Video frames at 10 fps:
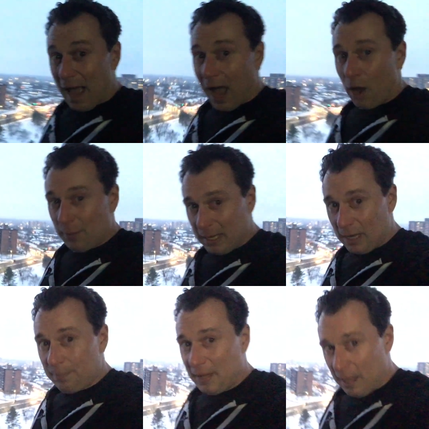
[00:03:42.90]
How
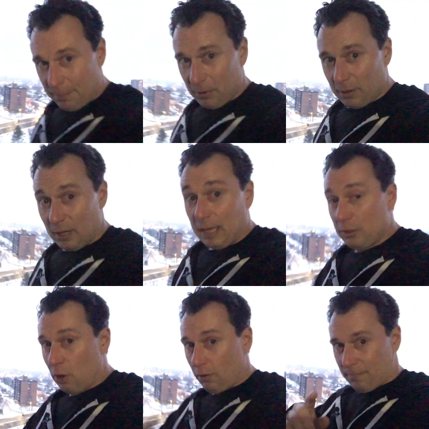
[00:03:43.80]
many people,
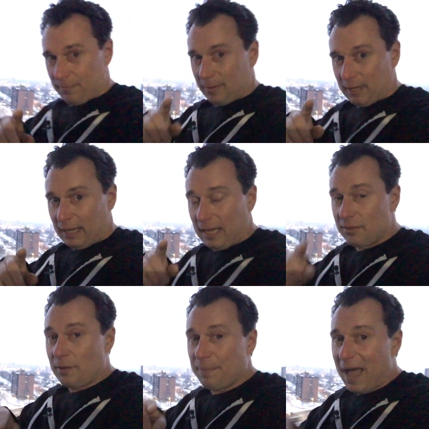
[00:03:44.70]
no,
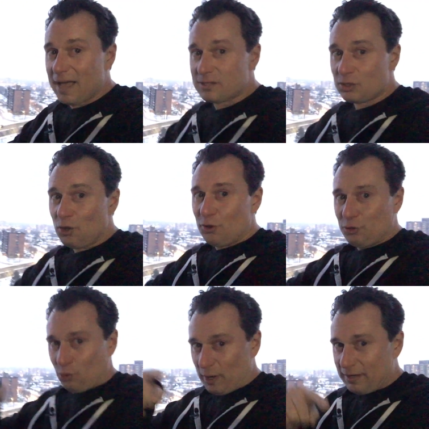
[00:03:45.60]
in the past
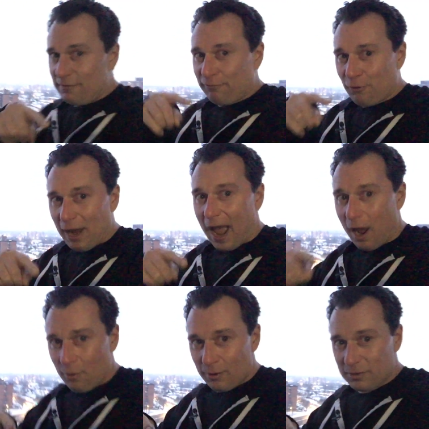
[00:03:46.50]
twenty-four
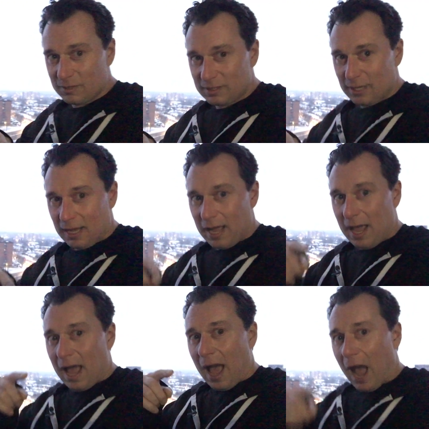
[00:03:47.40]
hours,
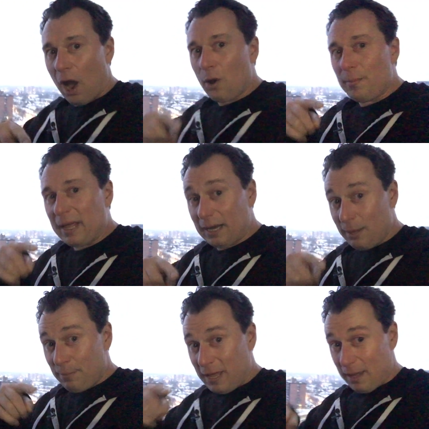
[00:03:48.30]
how
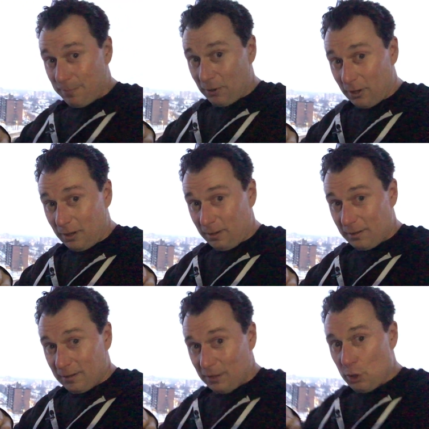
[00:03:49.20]
many people,
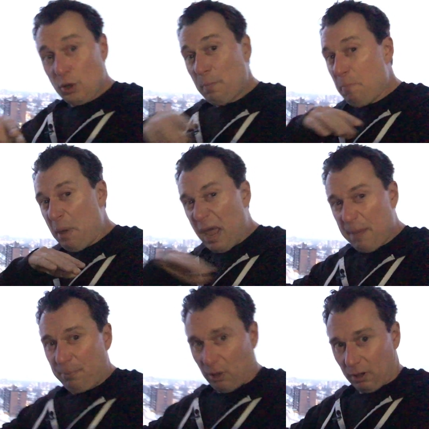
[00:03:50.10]

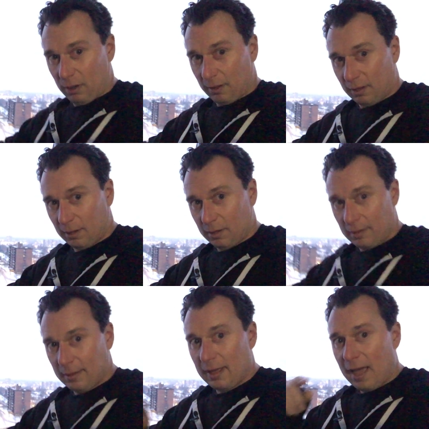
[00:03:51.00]
people,
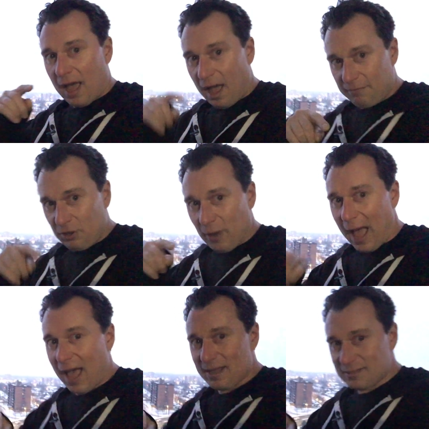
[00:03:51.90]
have you
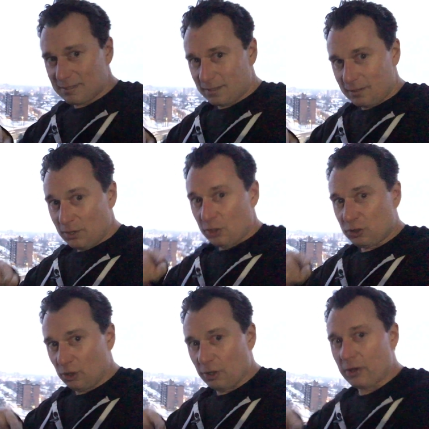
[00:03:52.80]
asked
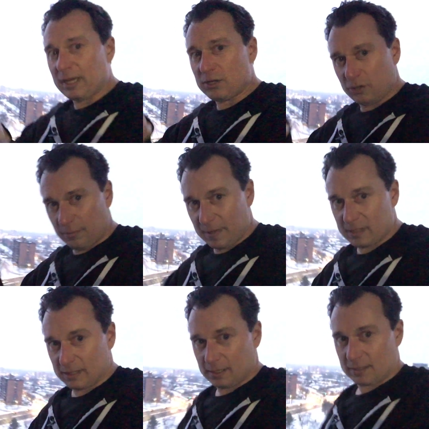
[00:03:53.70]
to look at your
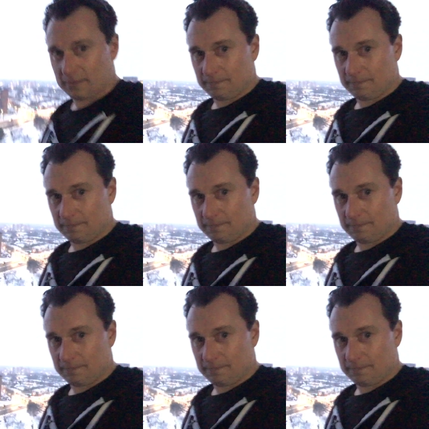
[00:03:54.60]
business?